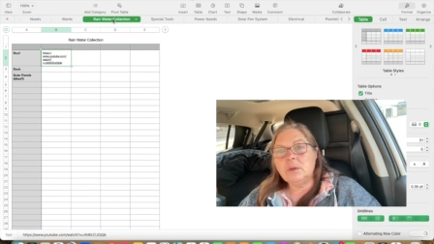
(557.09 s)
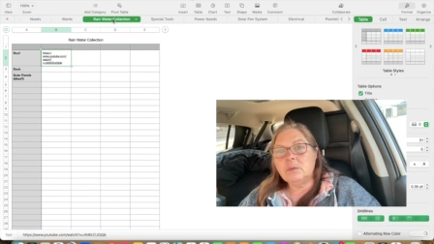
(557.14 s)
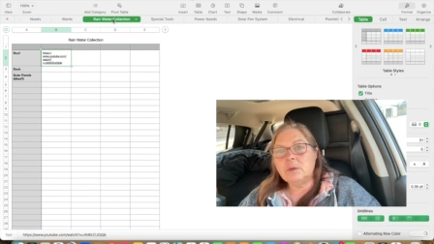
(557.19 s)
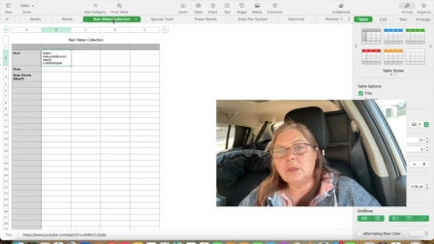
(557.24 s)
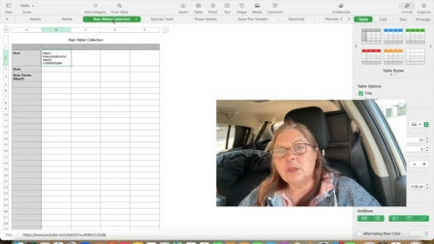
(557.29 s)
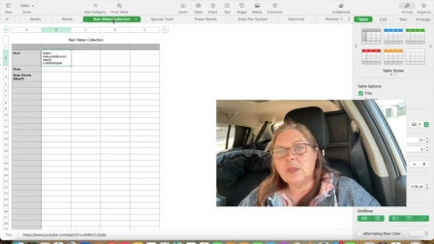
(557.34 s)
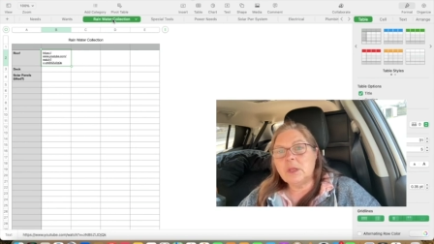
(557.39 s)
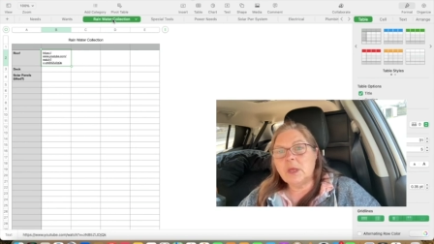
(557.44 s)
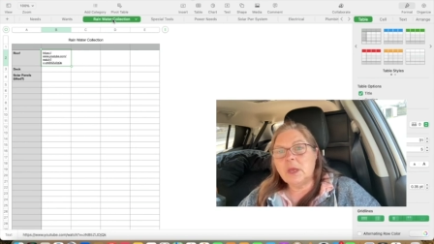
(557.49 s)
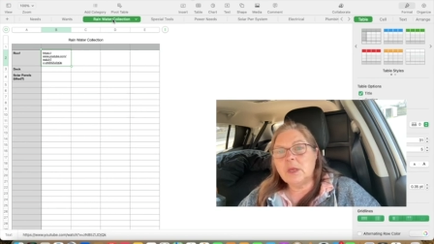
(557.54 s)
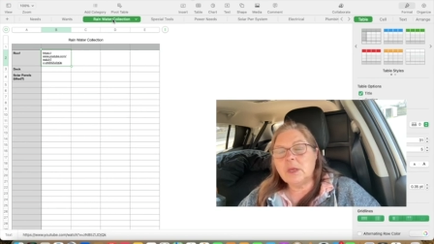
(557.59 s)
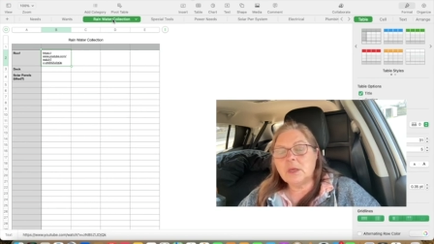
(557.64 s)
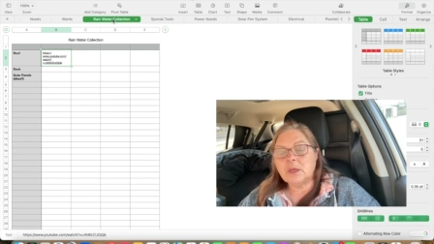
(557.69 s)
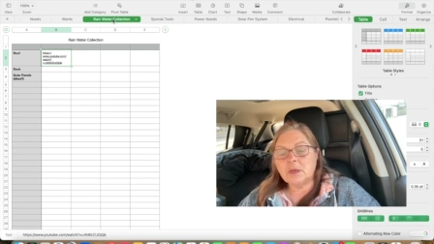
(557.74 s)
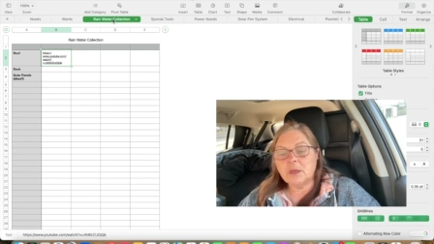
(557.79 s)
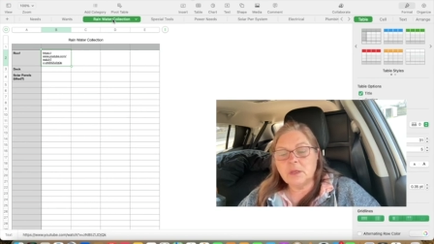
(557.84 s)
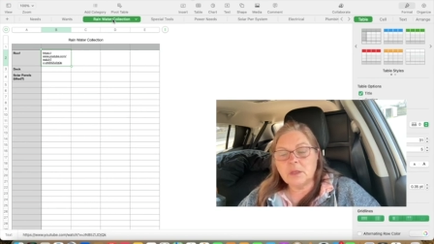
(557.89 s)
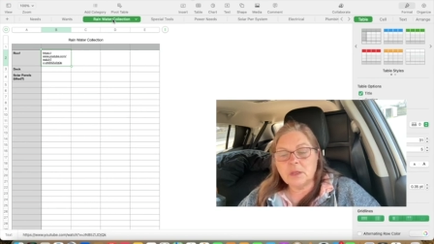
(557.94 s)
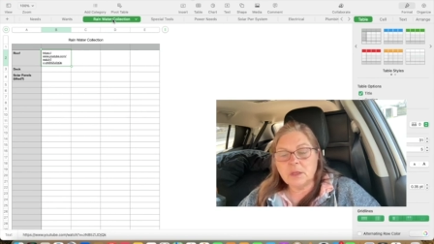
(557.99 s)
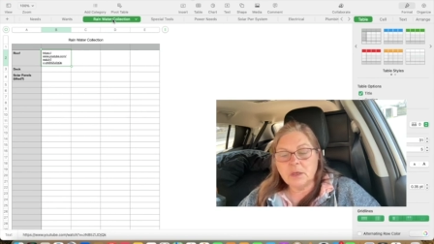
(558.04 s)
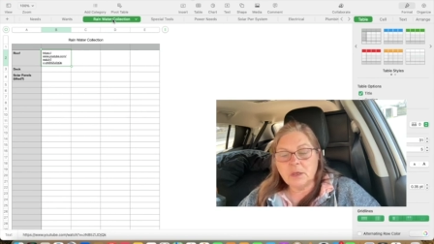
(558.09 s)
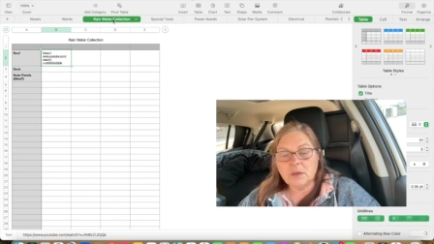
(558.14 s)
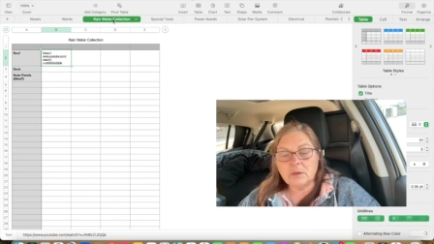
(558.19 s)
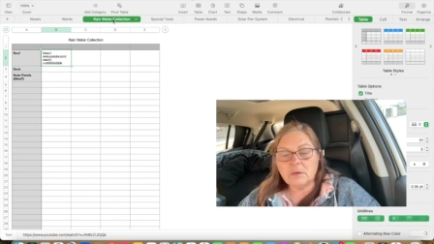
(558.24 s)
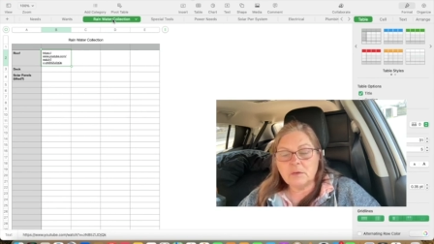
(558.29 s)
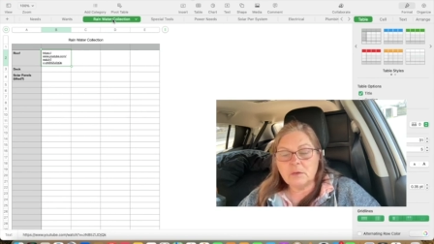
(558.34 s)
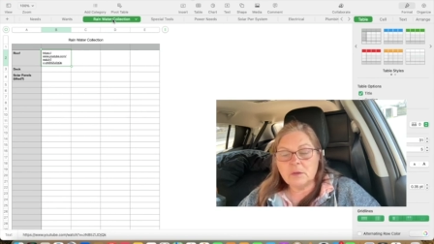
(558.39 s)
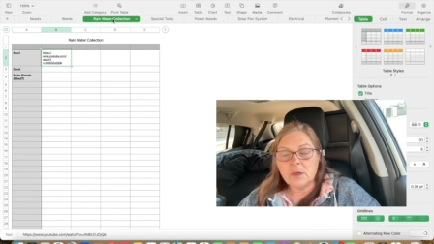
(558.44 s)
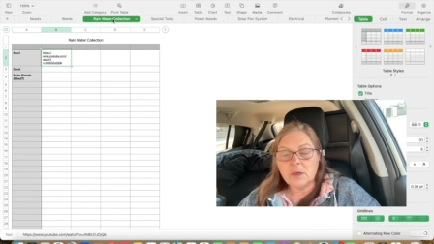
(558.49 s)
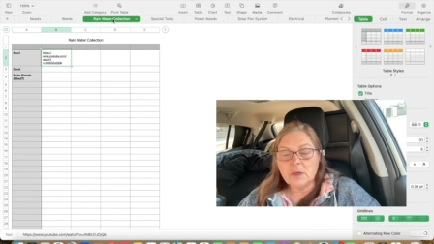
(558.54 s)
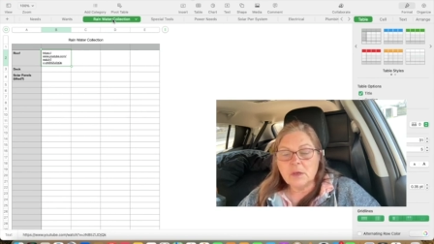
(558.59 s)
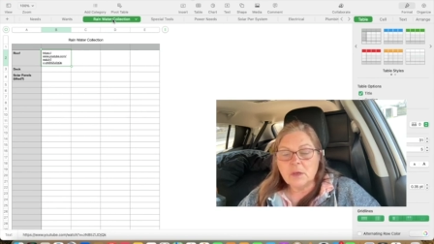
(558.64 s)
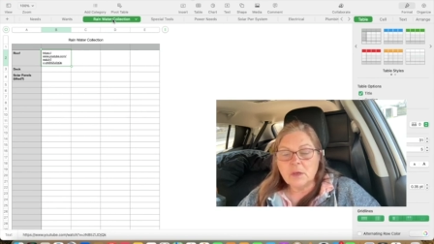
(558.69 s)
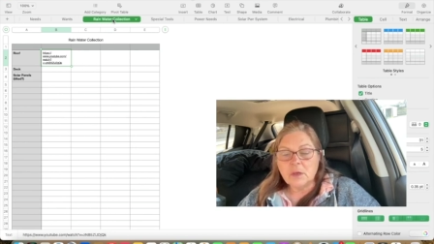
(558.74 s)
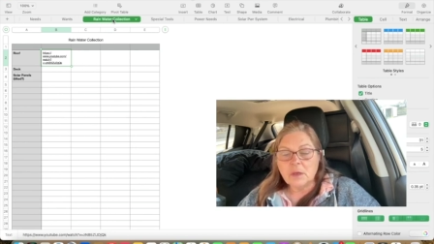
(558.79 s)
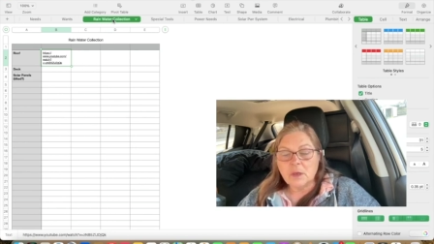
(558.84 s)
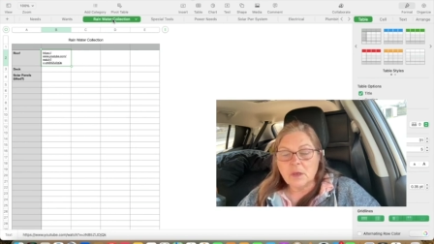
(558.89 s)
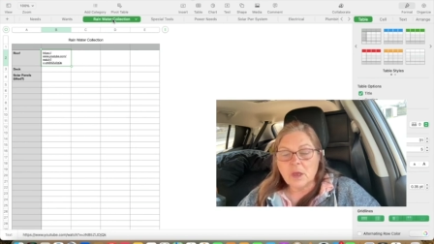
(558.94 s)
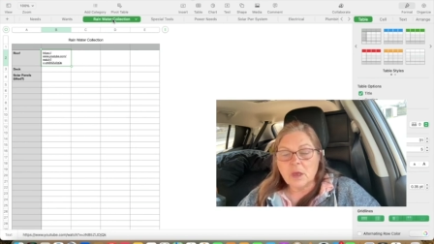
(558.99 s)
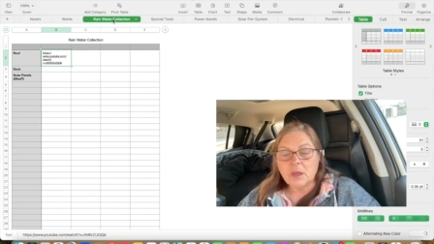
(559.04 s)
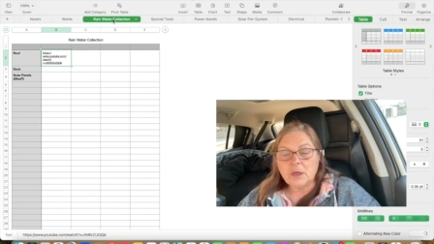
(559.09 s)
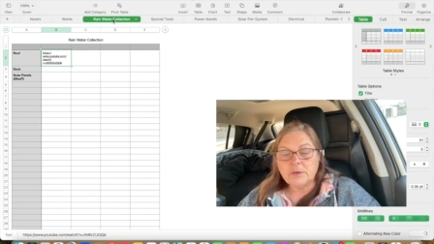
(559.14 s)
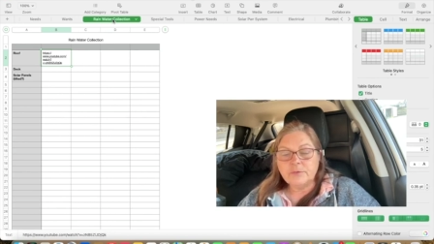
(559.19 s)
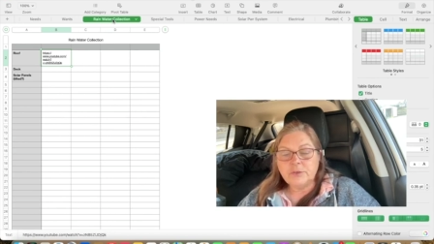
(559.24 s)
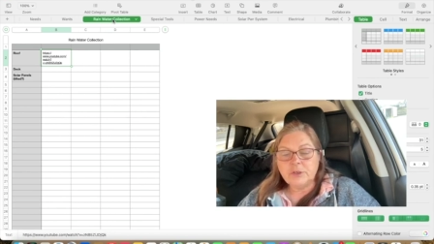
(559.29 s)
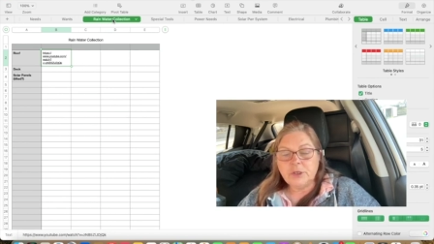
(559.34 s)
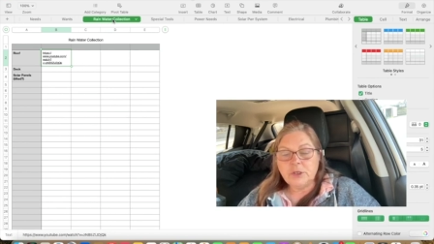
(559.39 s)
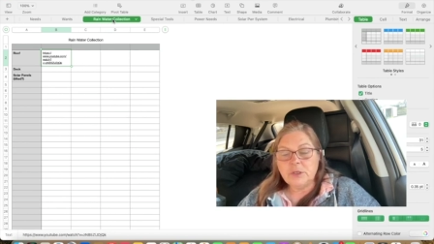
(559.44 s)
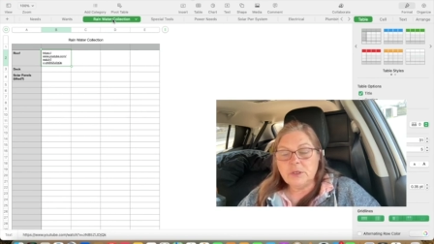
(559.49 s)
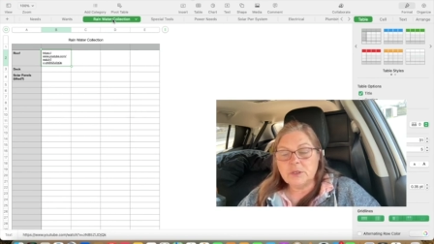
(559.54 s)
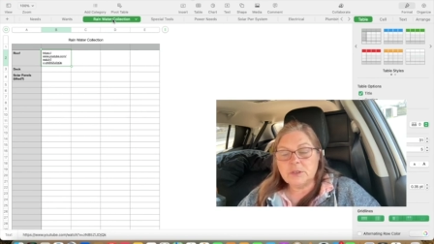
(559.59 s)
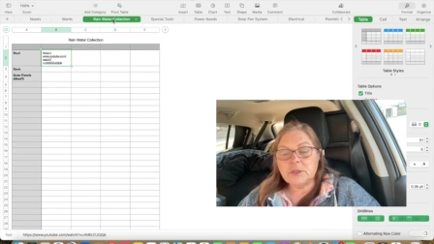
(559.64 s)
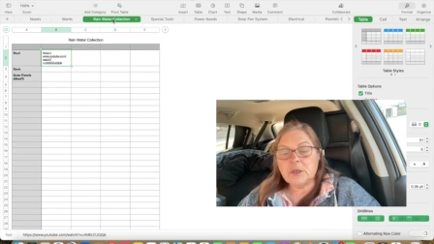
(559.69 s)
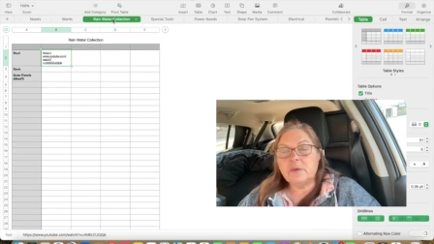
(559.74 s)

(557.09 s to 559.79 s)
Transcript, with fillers: really like and I think is kind of genius.